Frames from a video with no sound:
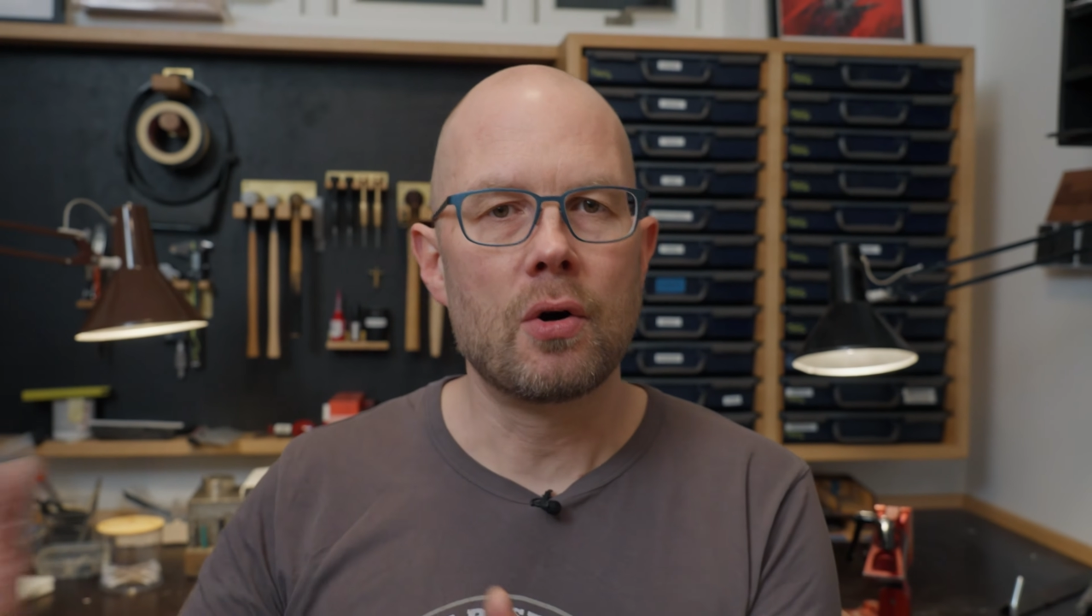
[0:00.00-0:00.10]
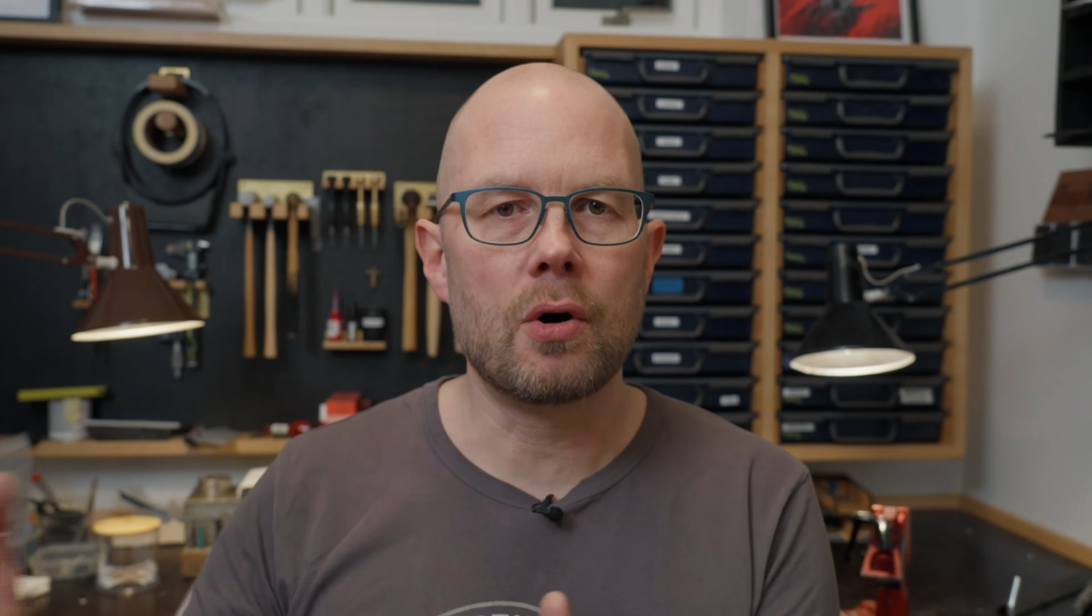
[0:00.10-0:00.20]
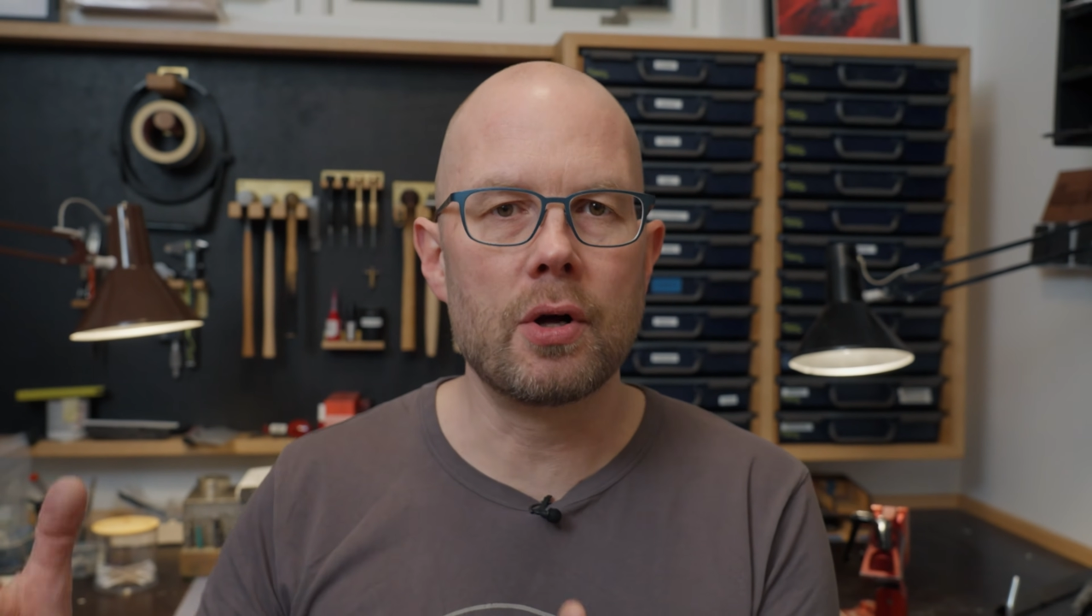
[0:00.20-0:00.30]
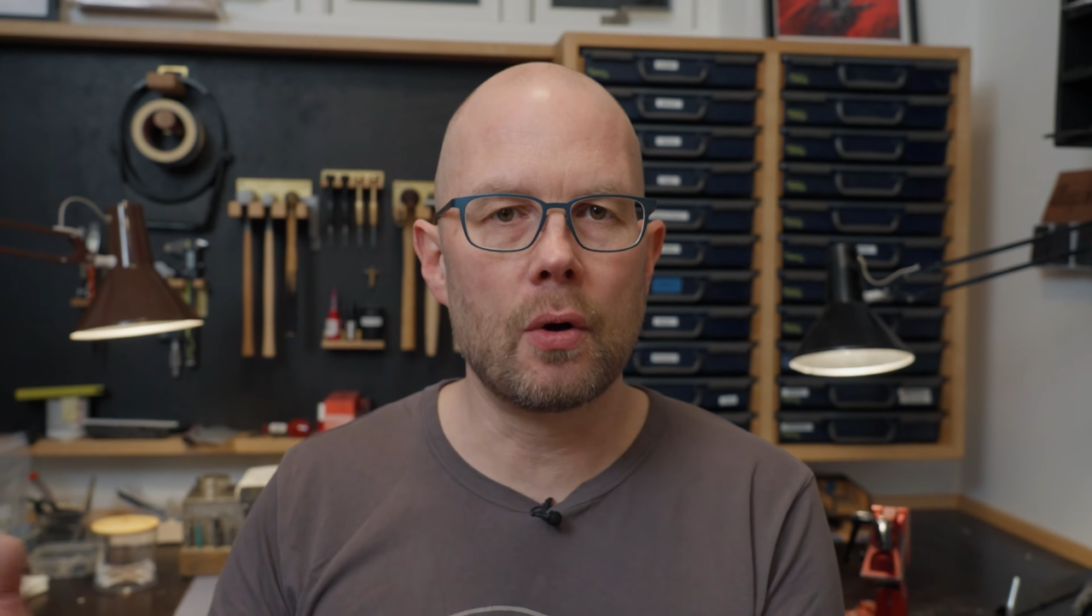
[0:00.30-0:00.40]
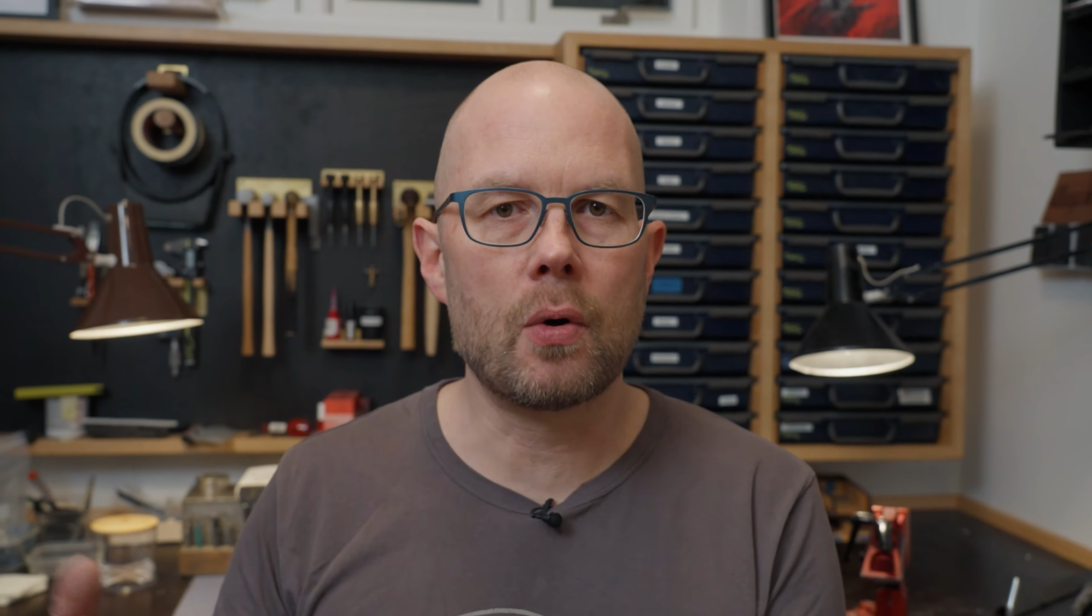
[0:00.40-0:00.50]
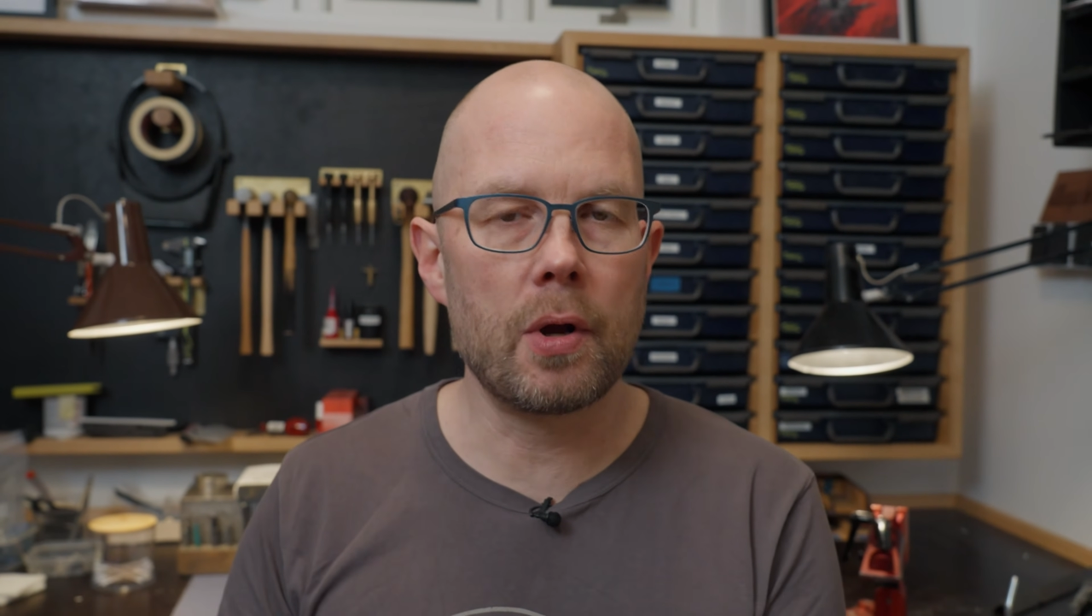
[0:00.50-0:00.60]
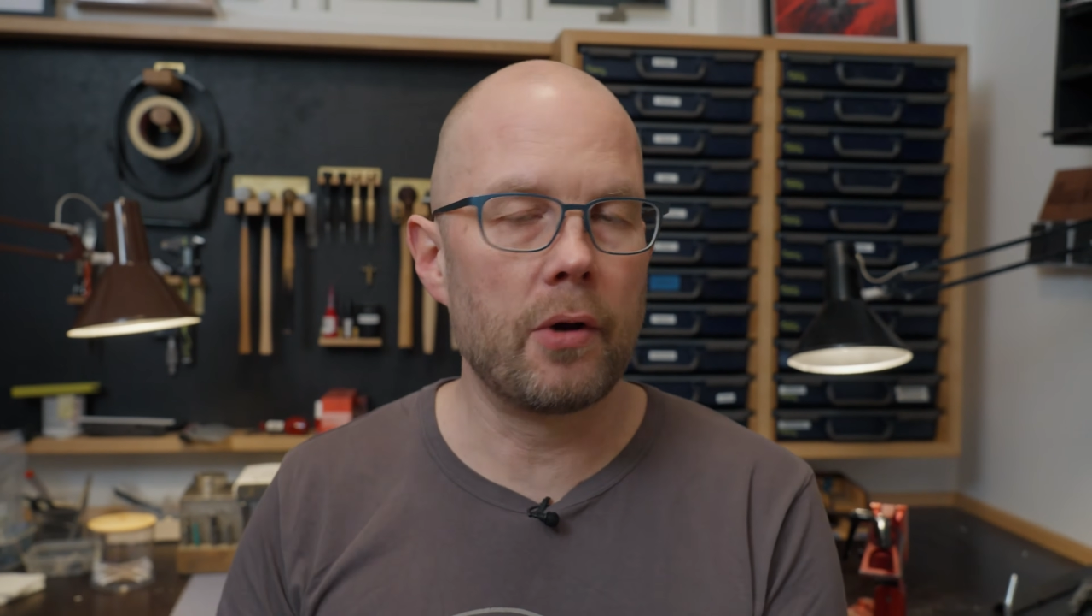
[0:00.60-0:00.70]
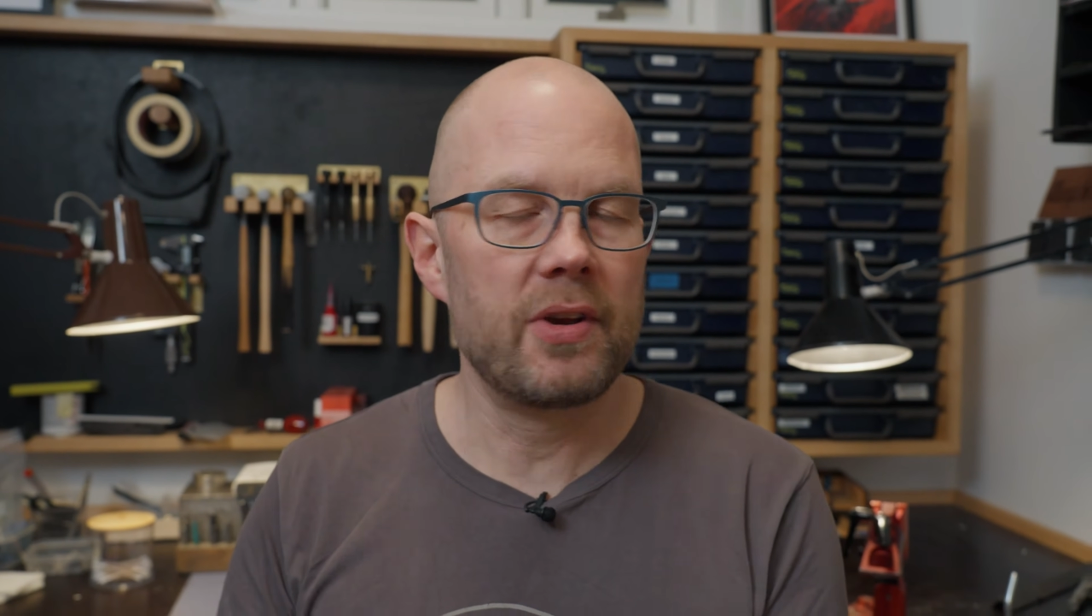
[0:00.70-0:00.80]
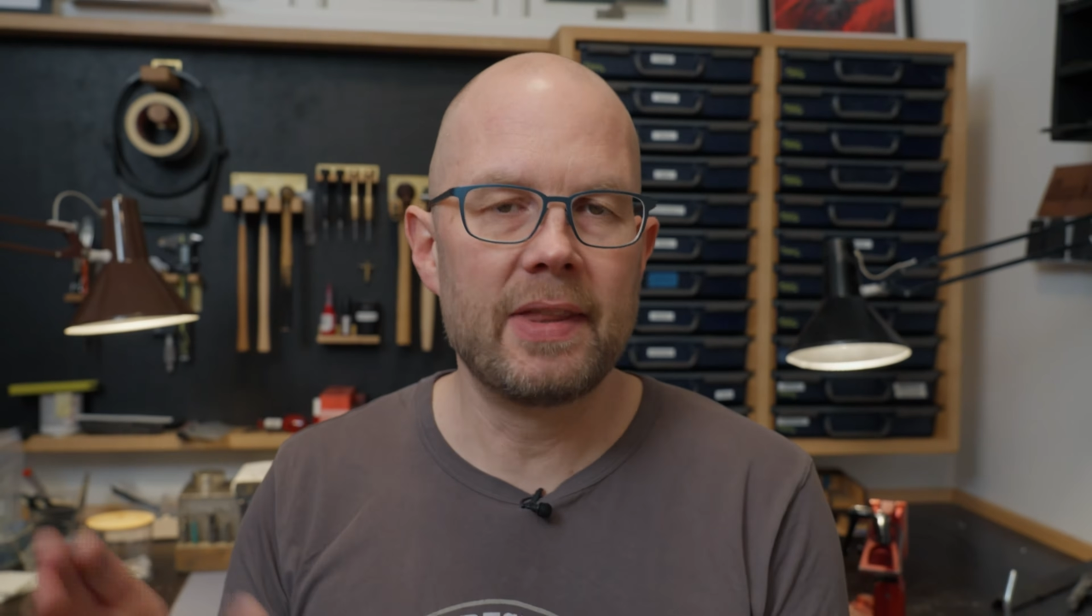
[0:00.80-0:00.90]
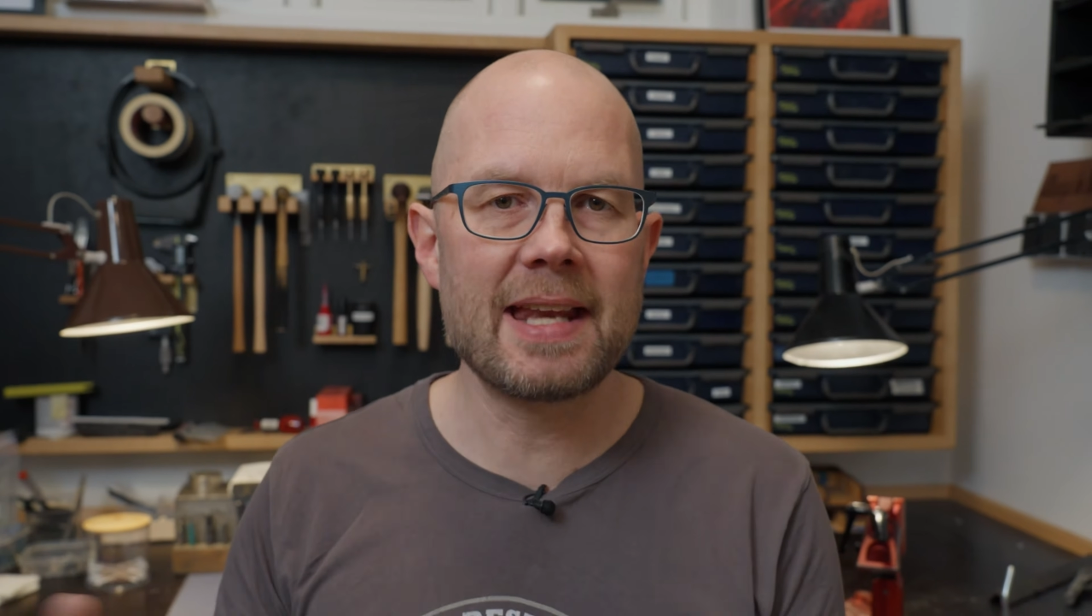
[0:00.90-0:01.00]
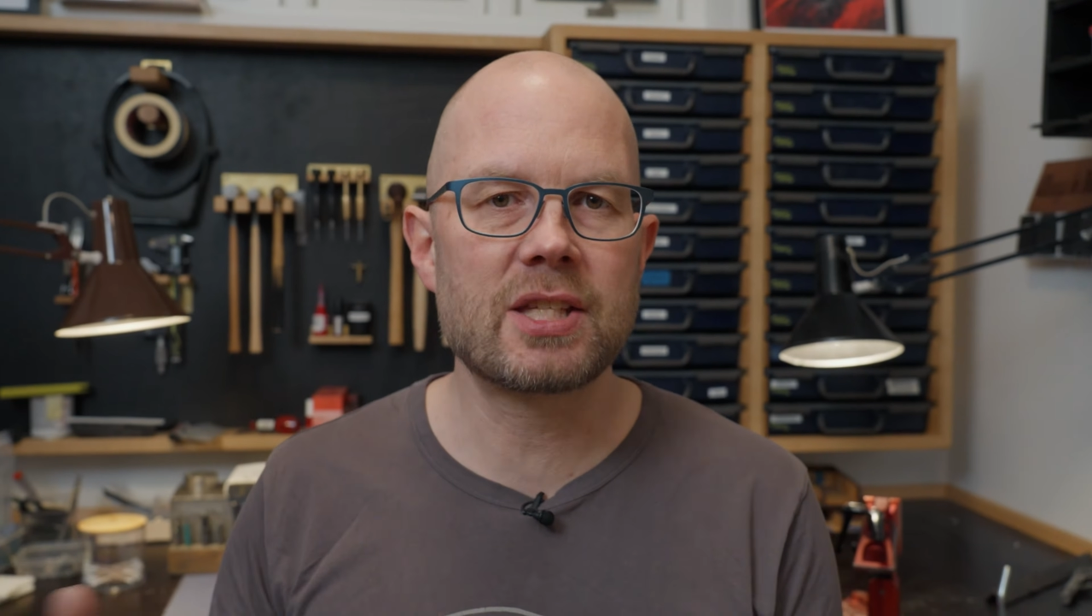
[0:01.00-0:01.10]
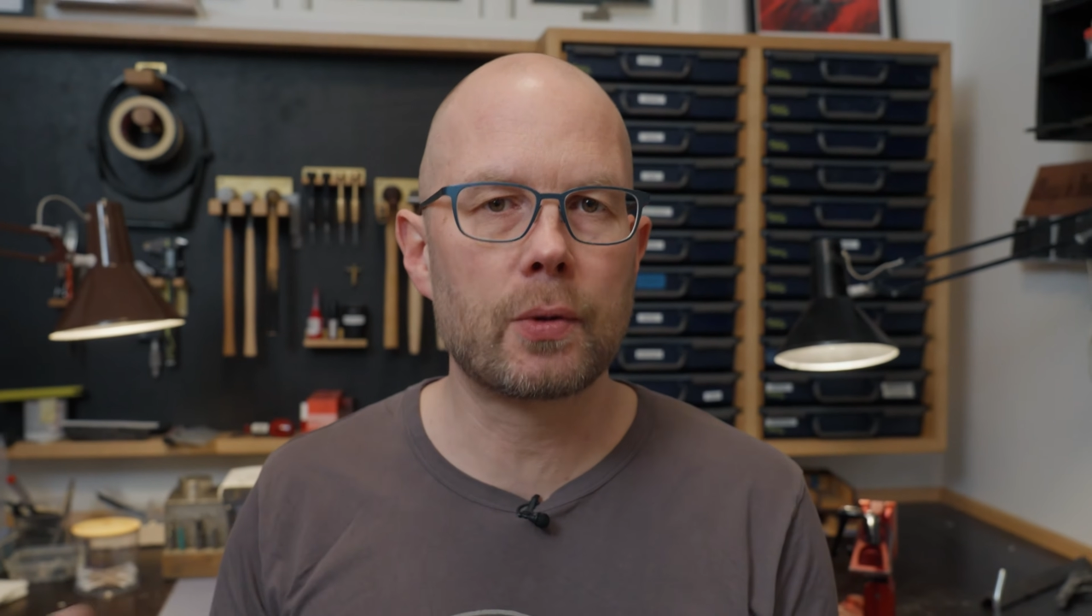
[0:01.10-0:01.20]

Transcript: on order, that's